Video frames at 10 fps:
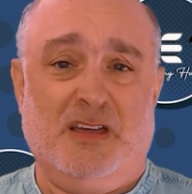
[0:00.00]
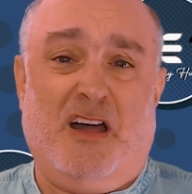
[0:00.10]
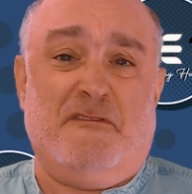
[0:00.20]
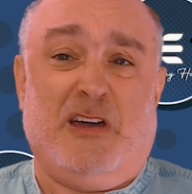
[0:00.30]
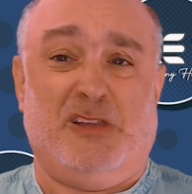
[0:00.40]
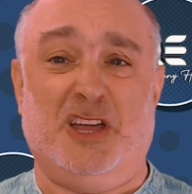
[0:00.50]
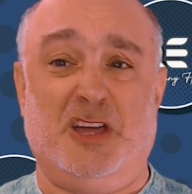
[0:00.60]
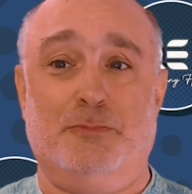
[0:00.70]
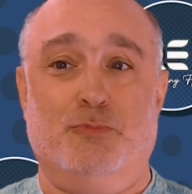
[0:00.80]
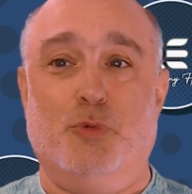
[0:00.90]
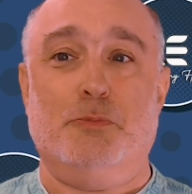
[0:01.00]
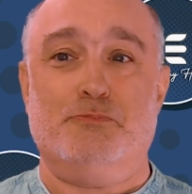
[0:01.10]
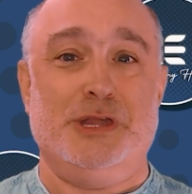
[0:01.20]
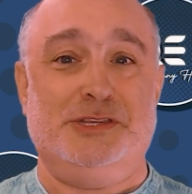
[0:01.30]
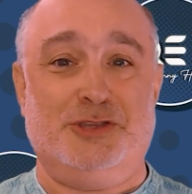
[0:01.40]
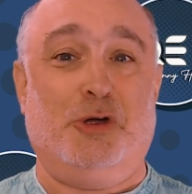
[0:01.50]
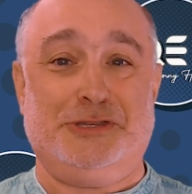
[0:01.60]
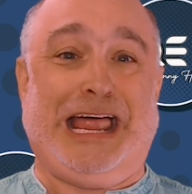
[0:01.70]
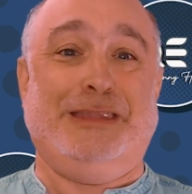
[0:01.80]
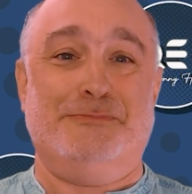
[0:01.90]
I felt like I'd won Britain's Got
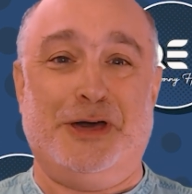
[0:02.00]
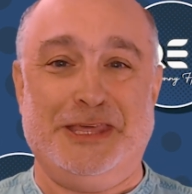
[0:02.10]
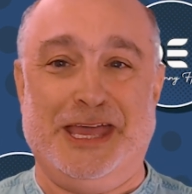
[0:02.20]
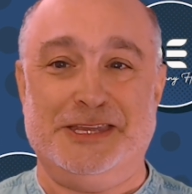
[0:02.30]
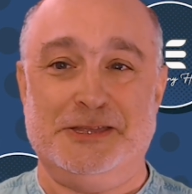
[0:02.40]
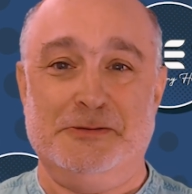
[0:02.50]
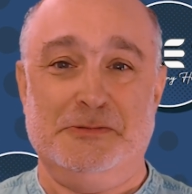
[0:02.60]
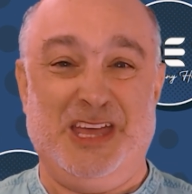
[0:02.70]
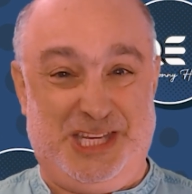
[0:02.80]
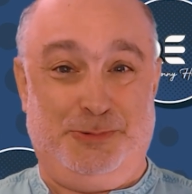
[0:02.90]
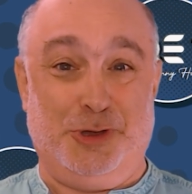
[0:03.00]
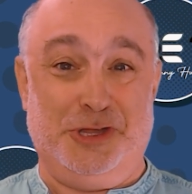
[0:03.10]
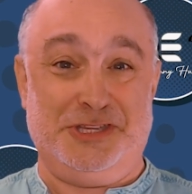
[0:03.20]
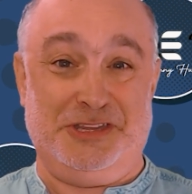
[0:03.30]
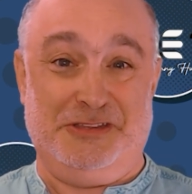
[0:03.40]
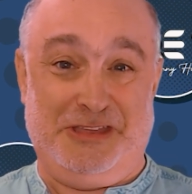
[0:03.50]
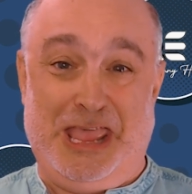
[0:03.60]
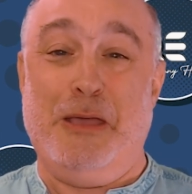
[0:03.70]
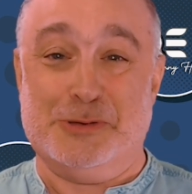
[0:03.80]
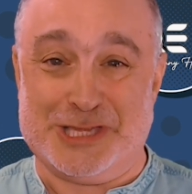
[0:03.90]
Talent by the end. And to be honest,
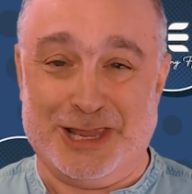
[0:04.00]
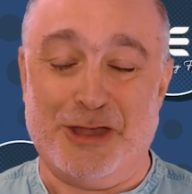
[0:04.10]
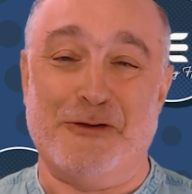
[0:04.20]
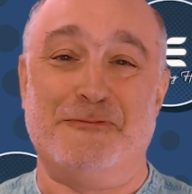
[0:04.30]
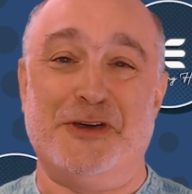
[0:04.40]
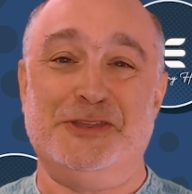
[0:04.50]
it was a lot of fun